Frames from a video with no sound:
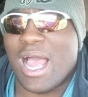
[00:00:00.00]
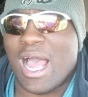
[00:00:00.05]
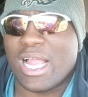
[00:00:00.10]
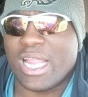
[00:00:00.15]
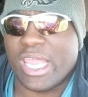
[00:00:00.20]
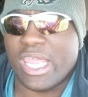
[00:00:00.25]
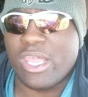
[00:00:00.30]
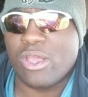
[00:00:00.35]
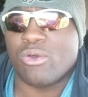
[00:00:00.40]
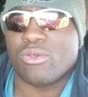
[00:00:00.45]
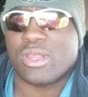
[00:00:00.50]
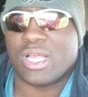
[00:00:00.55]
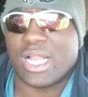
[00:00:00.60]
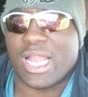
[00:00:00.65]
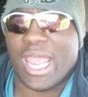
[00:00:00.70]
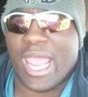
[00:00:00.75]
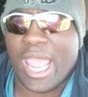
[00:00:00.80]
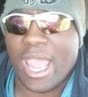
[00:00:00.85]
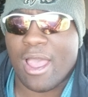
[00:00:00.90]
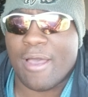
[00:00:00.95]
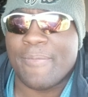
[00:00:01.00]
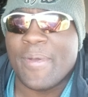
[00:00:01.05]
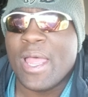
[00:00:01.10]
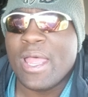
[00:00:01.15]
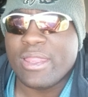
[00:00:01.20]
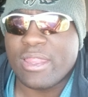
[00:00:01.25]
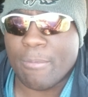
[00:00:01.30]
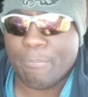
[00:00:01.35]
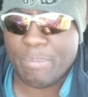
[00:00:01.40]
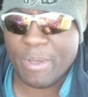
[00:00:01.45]
how the Eagles are going to
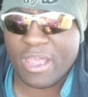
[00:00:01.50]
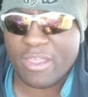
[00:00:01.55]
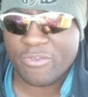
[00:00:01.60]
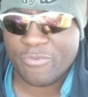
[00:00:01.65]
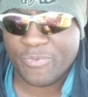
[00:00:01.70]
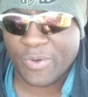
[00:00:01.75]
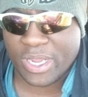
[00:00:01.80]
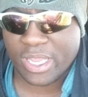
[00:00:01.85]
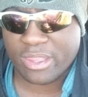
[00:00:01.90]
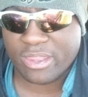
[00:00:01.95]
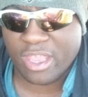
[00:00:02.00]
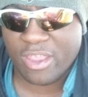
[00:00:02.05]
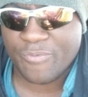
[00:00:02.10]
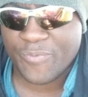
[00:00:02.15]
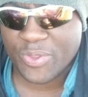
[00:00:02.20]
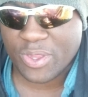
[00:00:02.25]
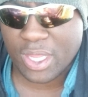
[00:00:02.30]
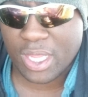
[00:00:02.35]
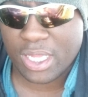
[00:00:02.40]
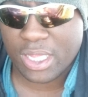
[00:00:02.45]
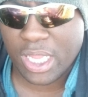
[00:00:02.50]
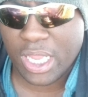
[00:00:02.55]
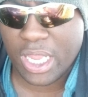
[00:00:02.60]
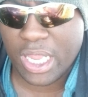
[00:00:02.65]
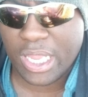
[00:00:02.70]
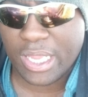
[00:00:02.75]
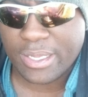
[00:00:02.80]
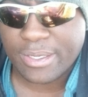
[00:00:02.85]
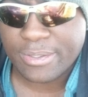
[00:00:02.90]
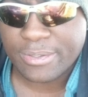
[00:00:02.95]
have the best fucking defense in the
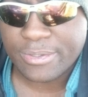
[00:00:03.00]
league.